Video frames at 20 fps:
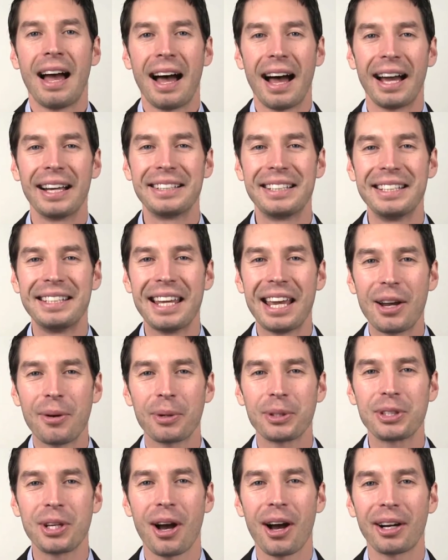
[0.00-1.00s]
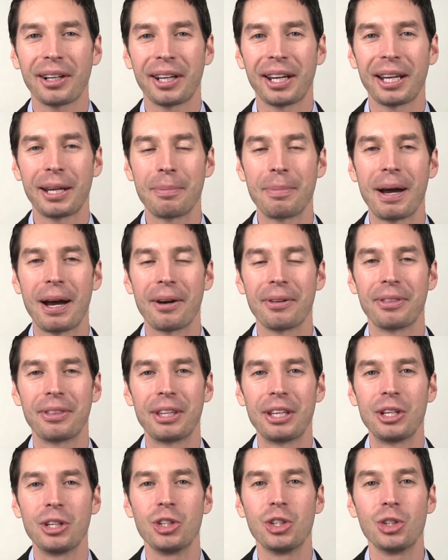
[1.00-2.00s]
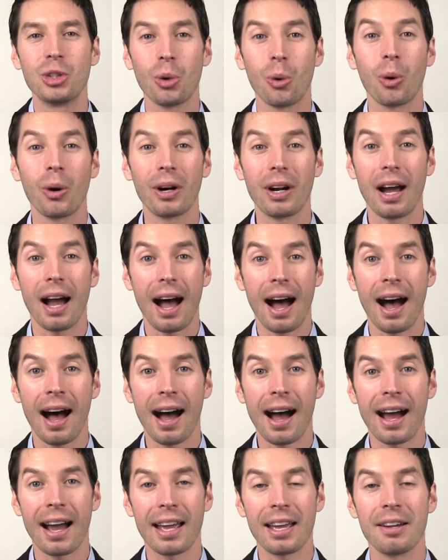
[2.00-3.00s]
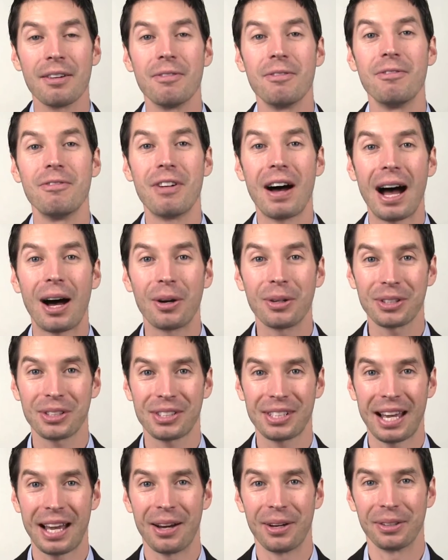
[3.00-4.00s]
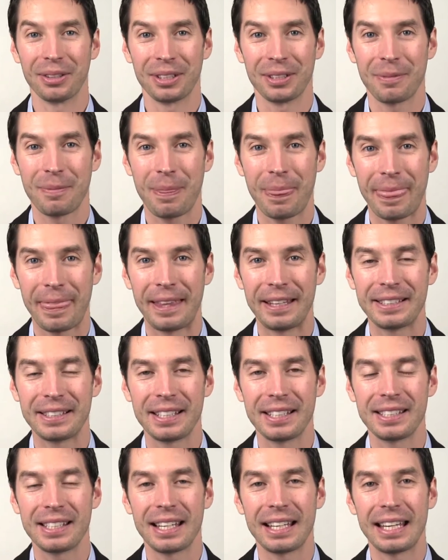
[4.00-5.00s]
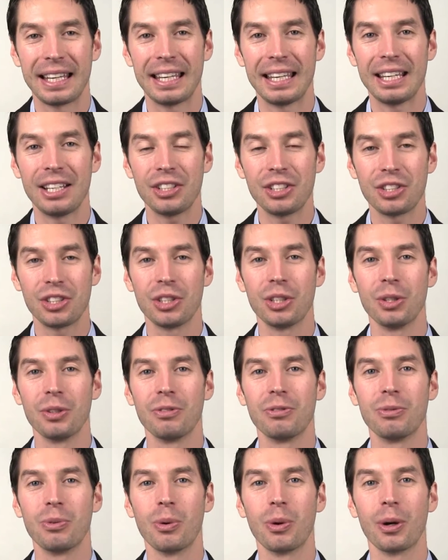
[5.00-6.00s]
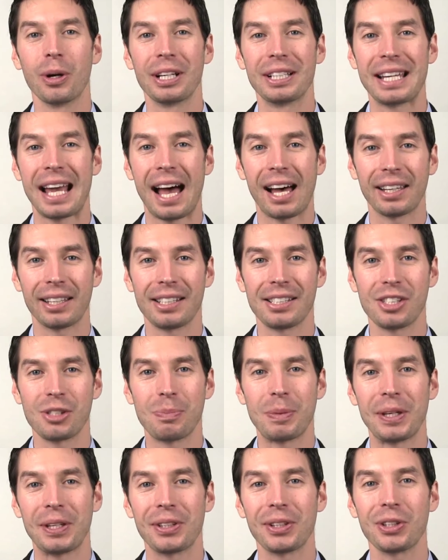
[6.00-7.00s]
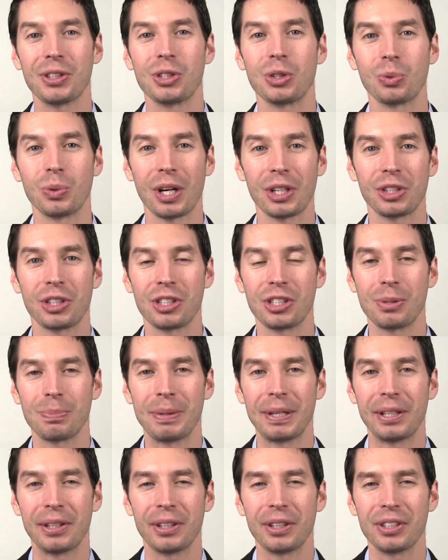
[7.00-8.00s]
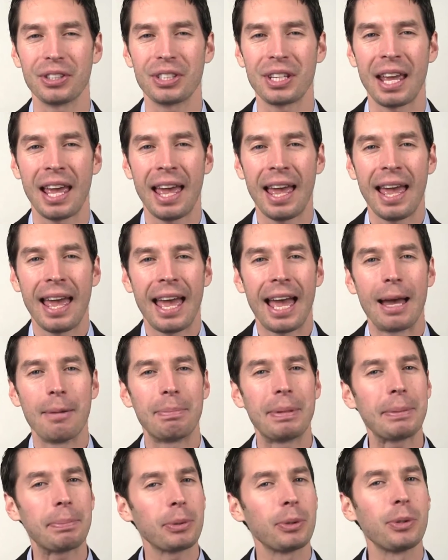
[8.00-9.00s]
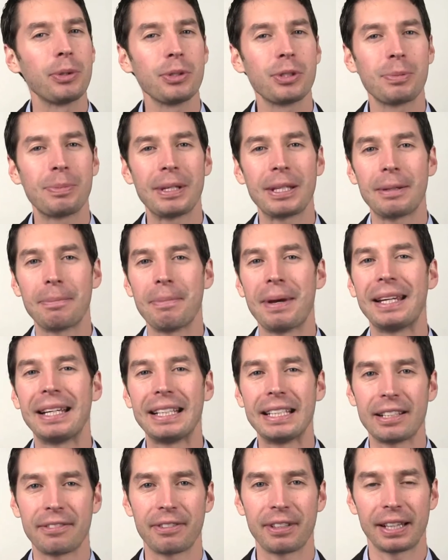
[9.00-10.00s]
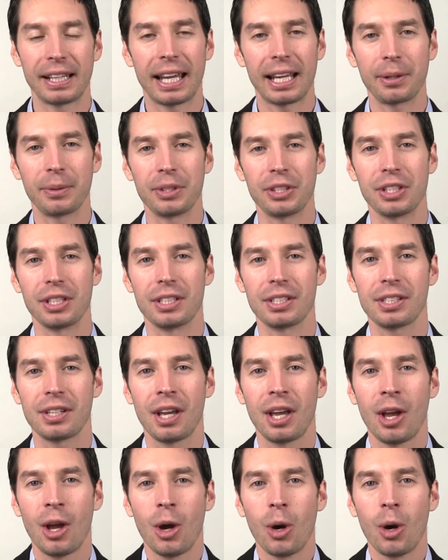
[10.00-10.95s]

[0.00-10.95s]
Hi, today we're talking about the short I vowel sound. This is an issue for Italian speakers, Russian speakers, and people who speak many different languages.